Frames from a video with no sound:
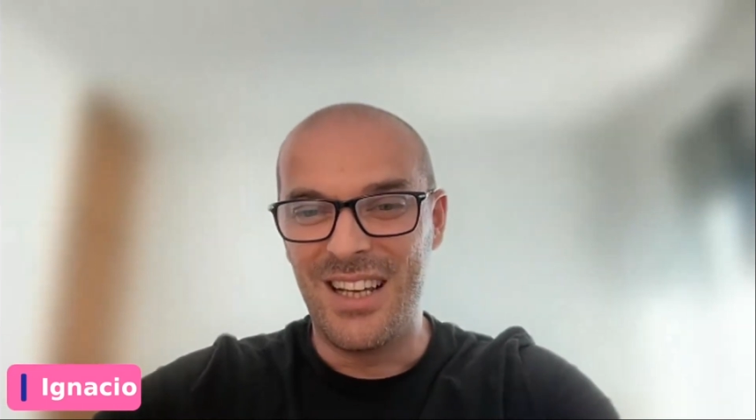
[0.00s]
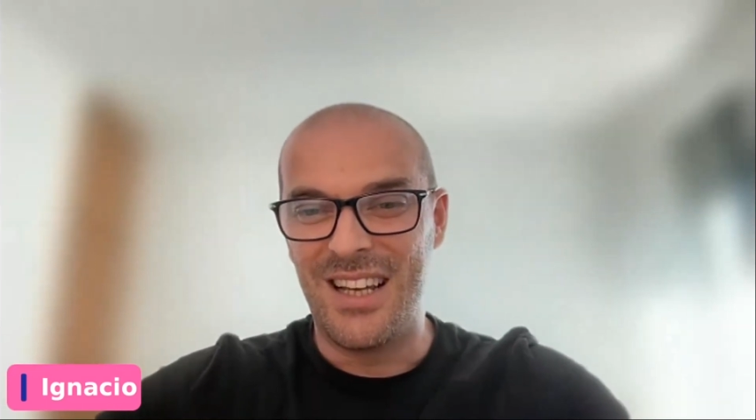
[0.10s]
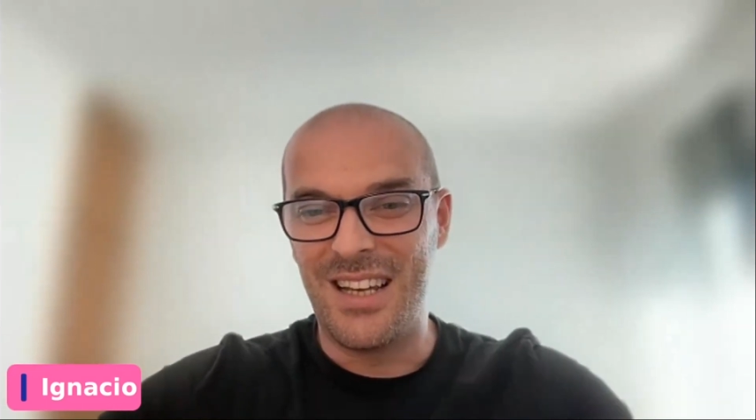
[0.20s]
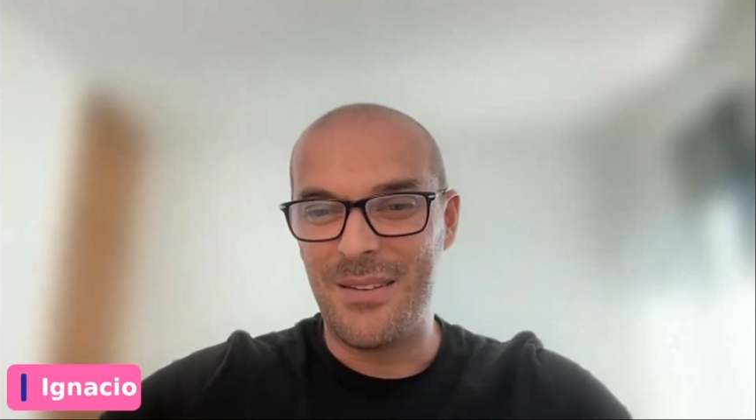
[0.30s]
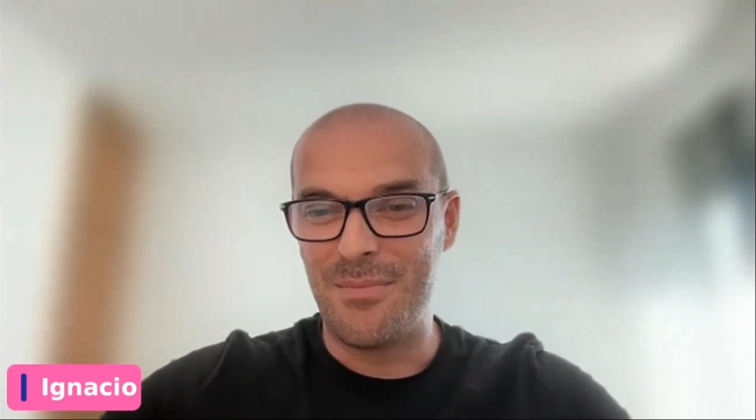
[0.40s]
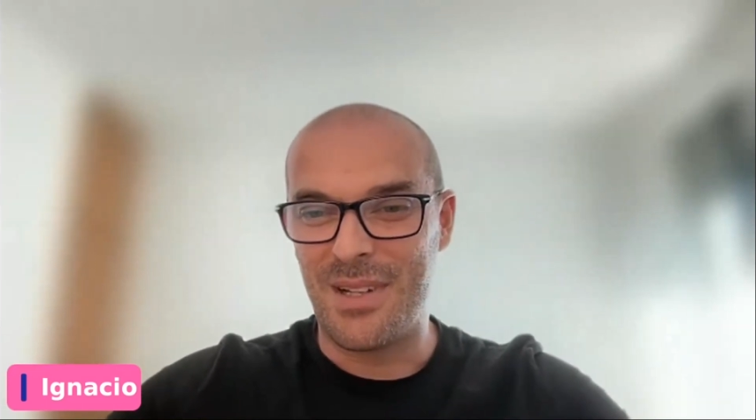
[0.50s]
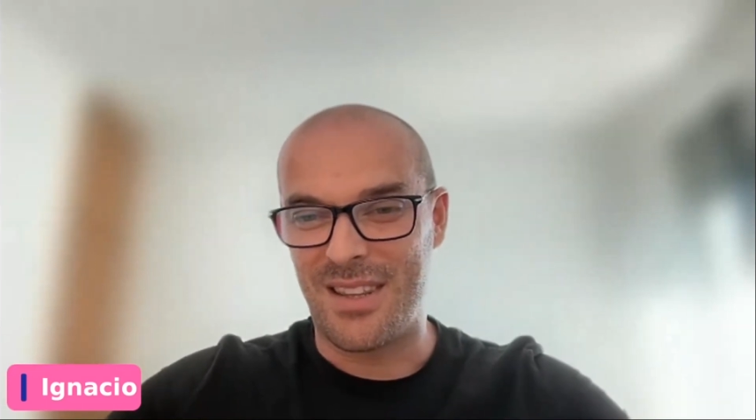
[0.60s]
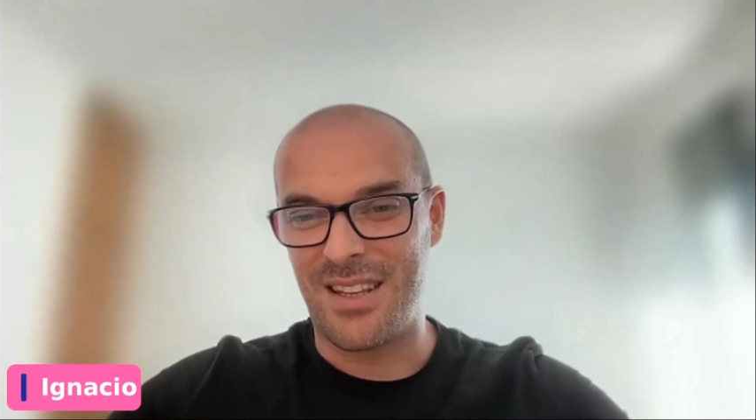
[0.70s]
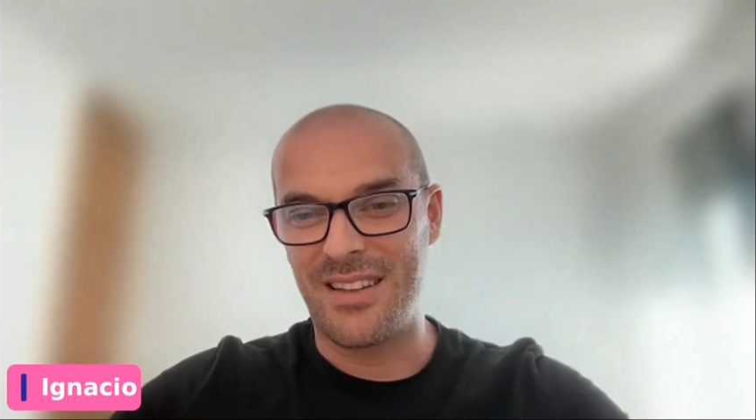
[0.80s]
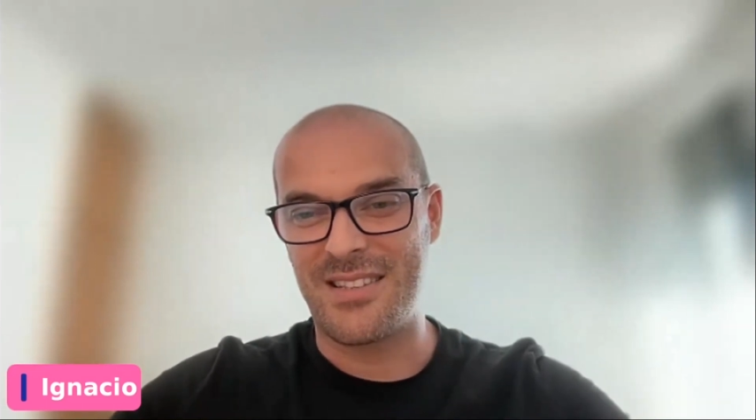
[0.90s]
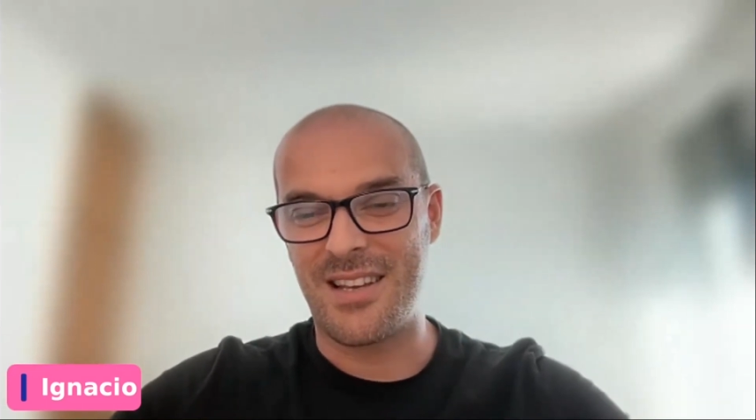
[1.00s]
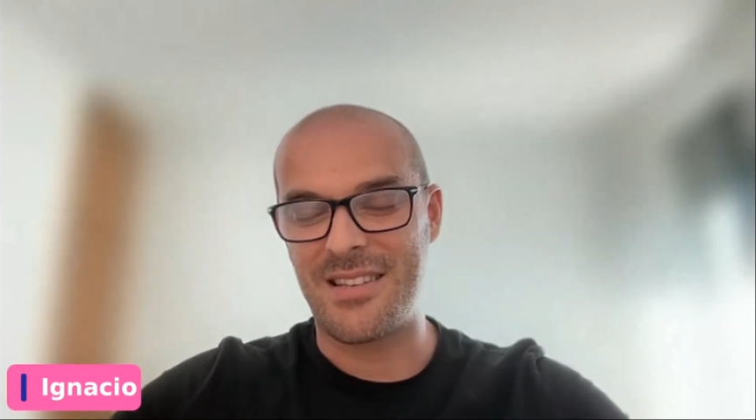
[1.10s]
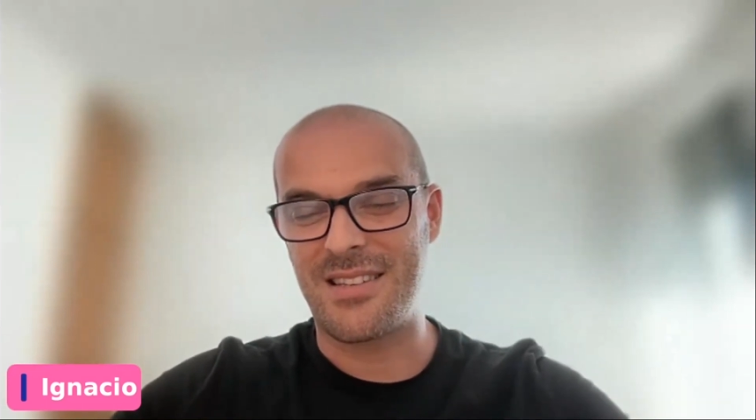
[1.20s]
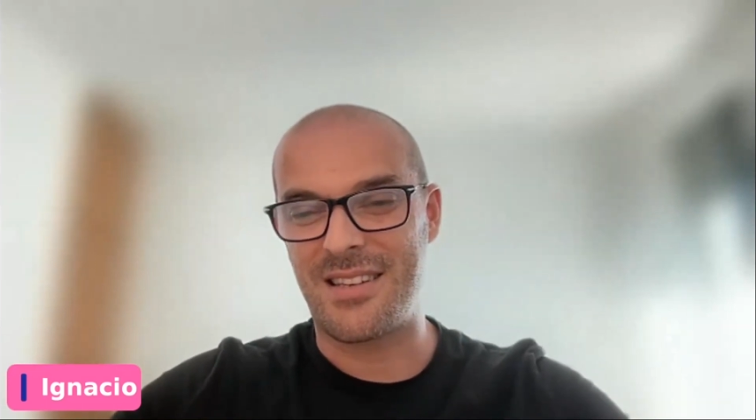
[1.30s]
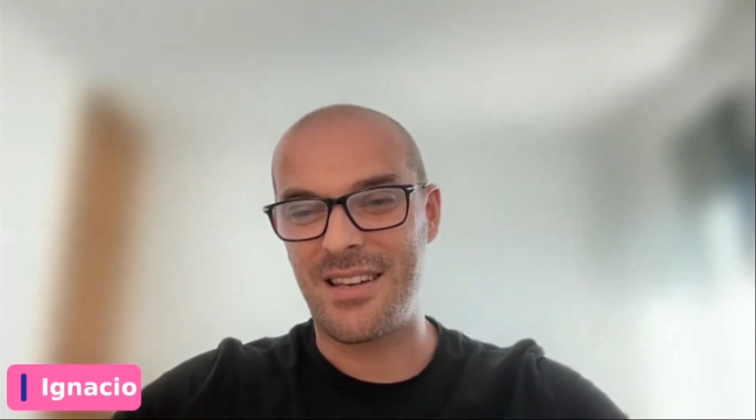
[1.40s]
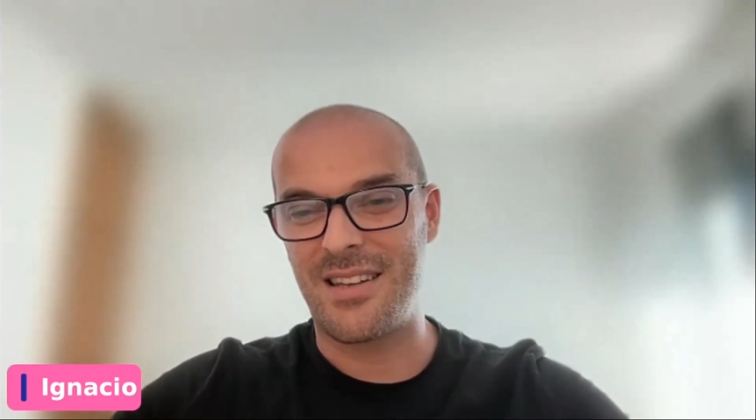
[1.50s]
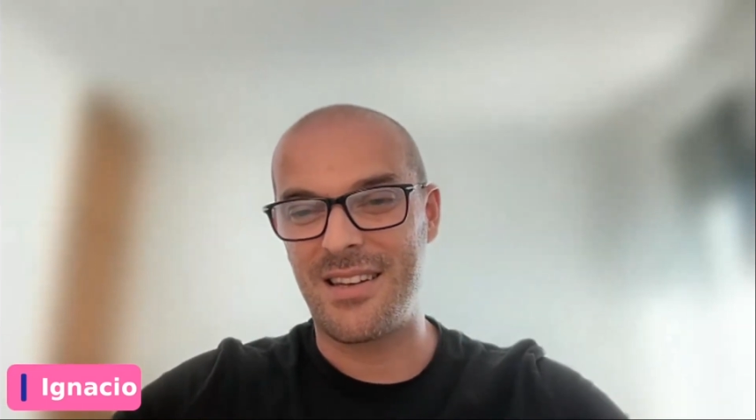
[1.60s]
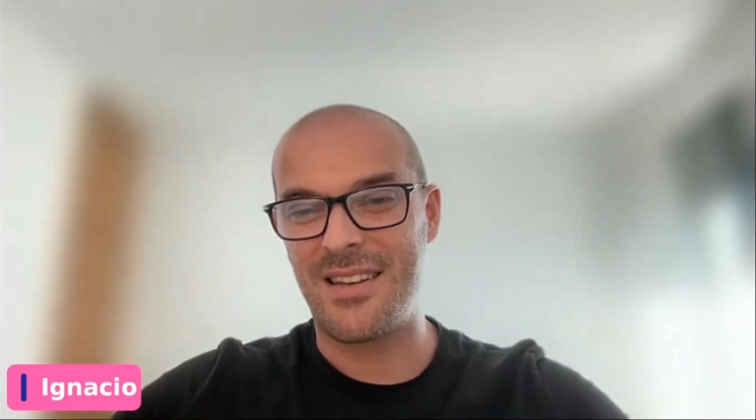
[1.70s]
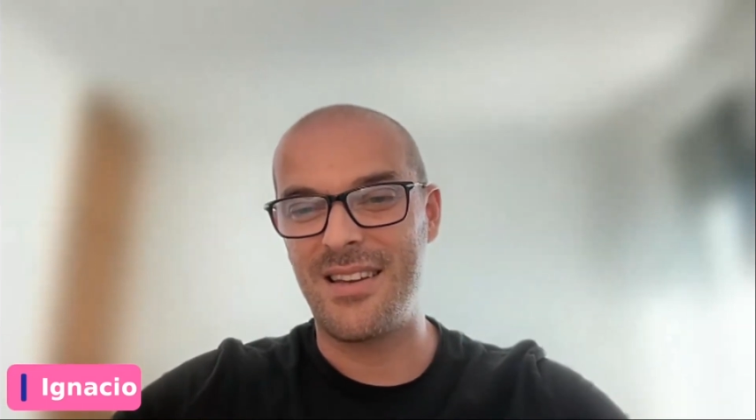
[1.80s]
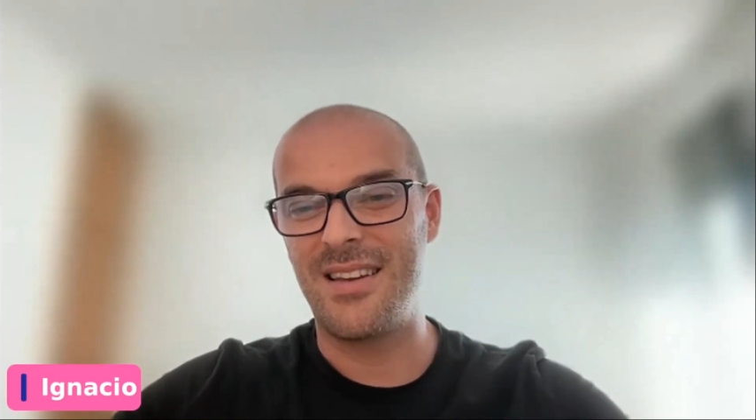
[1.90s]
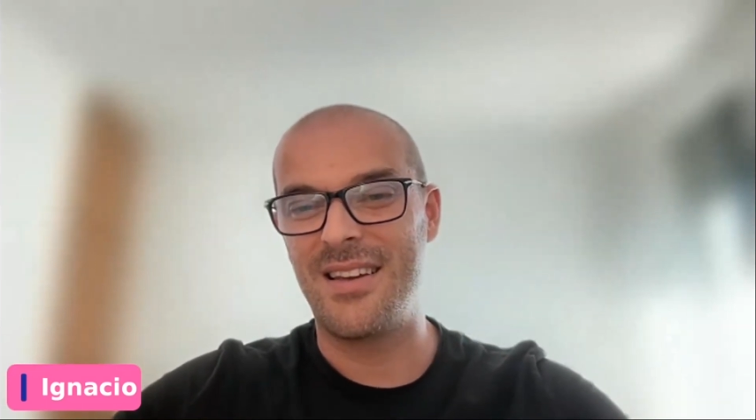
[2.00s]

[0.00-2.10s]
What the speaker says: And Matilda is asking,